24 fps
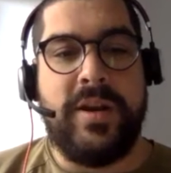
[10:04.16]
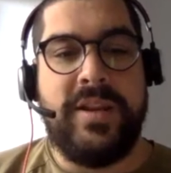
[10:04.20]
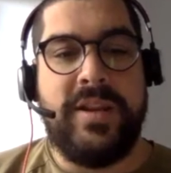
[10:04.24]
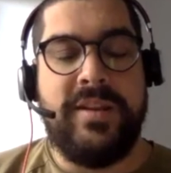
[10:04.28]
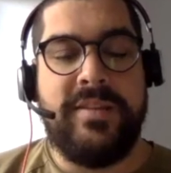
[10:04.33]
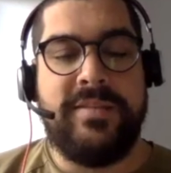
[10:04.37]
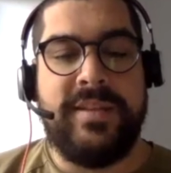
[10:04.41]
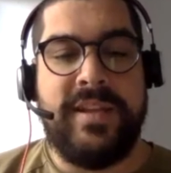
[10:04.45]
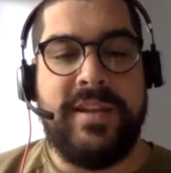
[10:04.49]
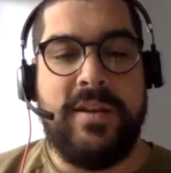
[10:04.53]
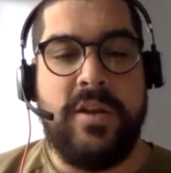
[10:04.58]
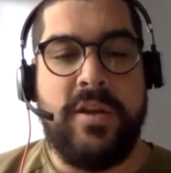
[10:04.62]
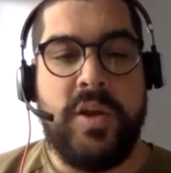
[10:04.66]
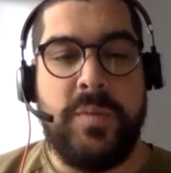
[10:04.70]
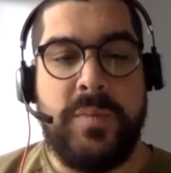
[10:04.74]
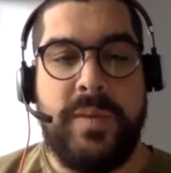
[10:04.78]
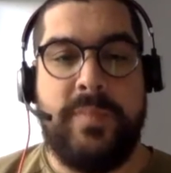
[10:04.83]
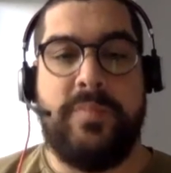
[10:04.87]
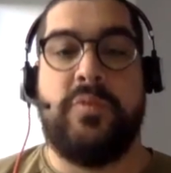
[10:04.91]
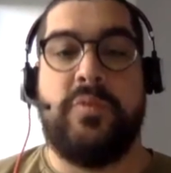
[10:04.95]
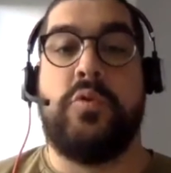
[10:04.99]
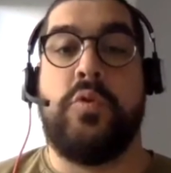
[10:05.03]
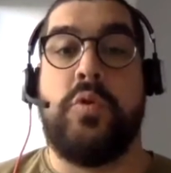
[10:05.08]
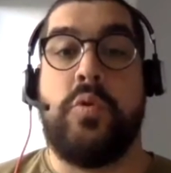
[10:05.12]
to say no to
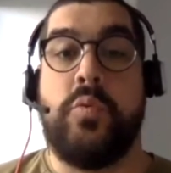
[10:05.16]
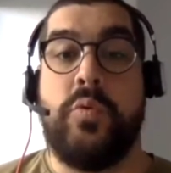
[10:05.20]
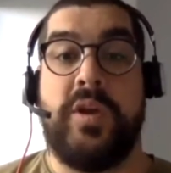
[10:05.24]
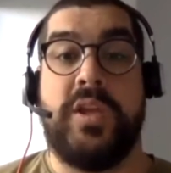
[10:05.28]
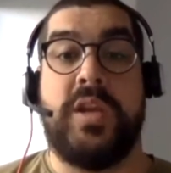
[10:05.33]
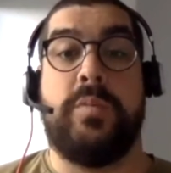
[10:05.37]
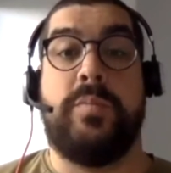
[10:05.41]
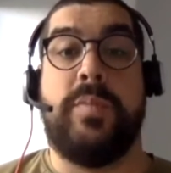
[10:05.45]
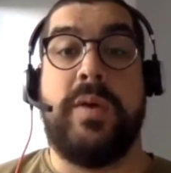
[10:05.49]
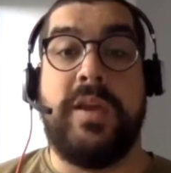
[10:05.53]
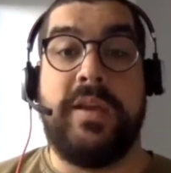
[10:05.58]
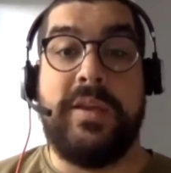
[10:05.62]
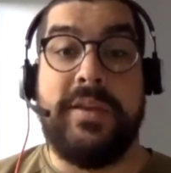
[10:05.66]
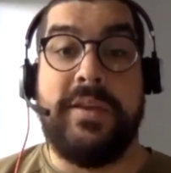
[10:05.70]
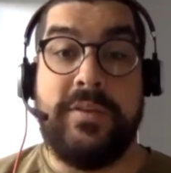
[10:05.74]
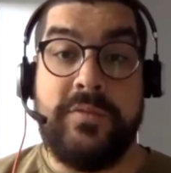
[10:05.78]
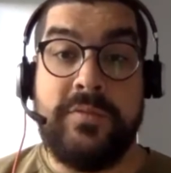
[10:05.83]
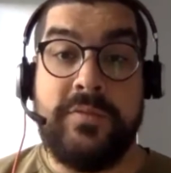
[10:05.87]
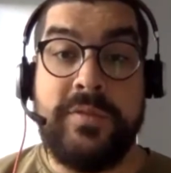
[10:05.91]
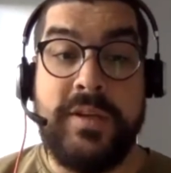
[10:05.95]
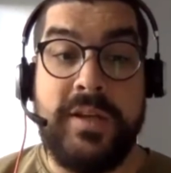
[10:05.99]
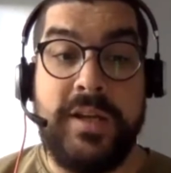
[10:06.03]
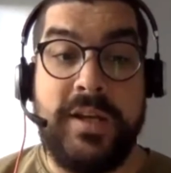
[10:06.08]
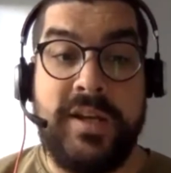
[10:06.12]
people who are willing to pay you.
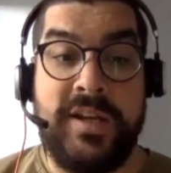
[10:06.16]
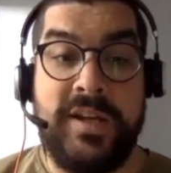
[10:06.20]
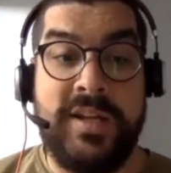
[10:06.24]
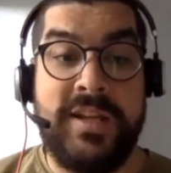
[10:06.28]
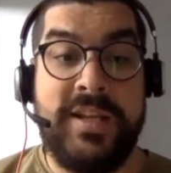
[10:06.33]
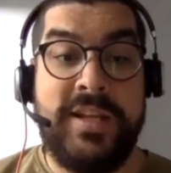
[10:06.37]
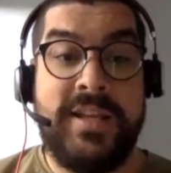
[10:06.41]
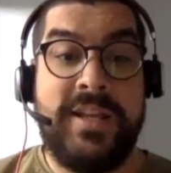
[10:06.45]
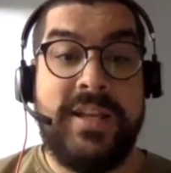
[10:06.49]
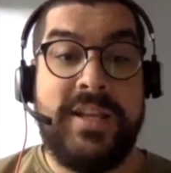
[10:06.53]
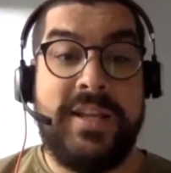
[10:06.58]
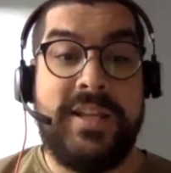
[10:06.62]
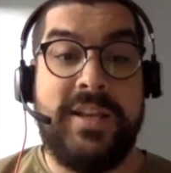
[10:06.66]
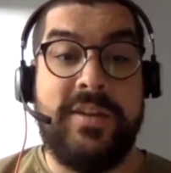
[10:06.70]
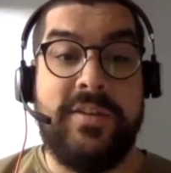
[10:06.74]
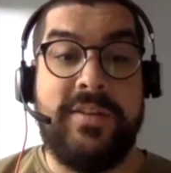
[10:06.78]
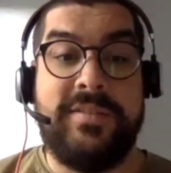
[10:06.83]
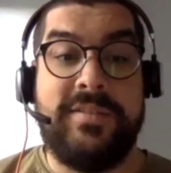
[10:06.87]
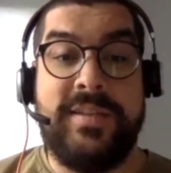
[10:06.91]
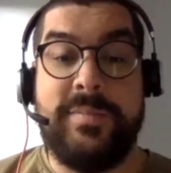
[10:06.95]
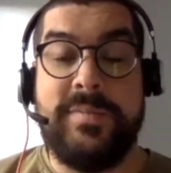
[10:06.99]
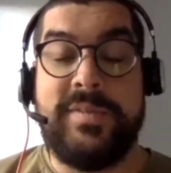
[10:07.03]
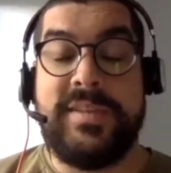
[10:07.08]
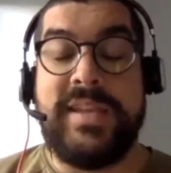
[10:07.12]
It
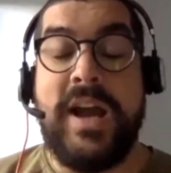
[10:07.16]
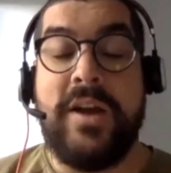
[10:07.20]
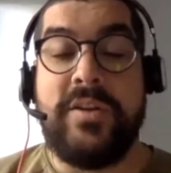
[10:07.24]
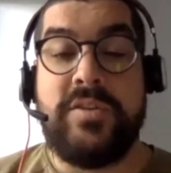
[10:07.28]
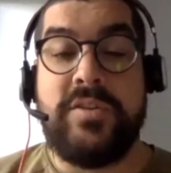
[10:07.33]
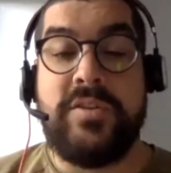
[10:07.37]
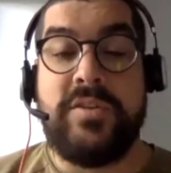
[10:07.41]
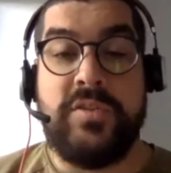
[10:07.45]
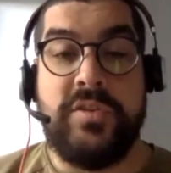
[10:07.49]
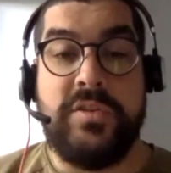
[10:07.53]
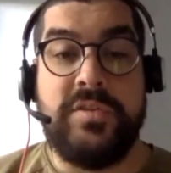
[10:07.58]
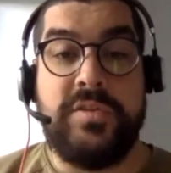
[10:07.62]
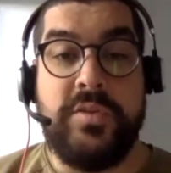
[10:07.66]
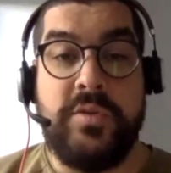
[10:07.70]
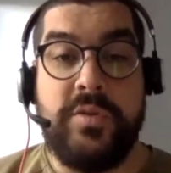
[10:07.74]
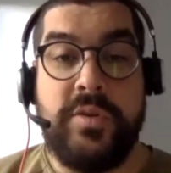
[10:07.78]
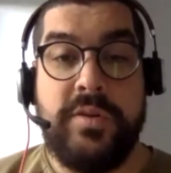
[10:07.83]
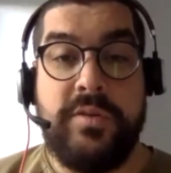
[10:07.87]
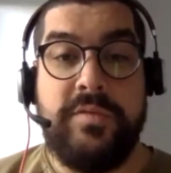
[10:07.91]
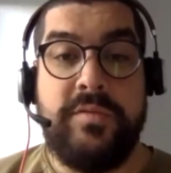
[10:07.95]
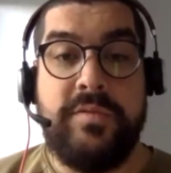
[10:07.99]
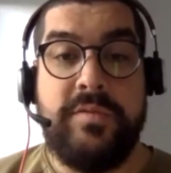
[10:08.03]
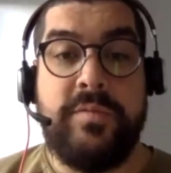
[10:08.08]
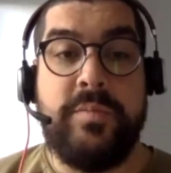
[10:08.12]
seems
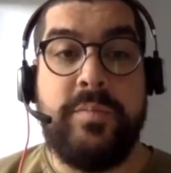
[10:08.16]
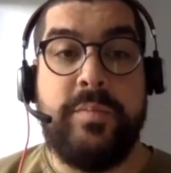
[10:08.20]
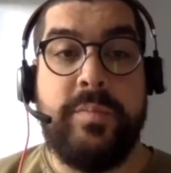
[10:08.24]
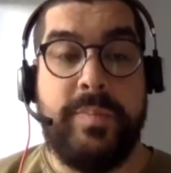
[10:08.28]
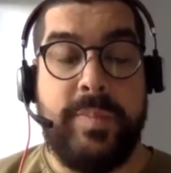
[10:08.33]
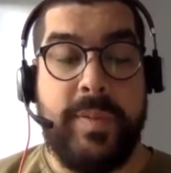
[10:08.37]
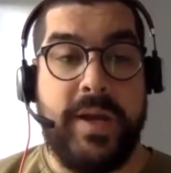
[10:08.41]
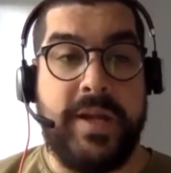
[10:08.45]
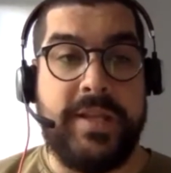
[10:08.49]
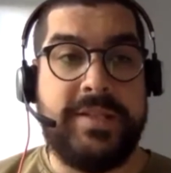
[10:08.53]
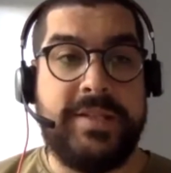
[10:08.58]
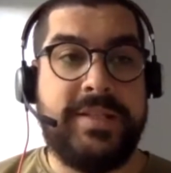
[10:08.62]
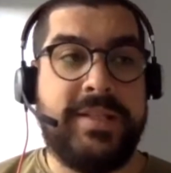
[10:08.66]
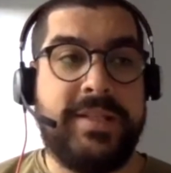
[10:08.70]
counterintuitive, but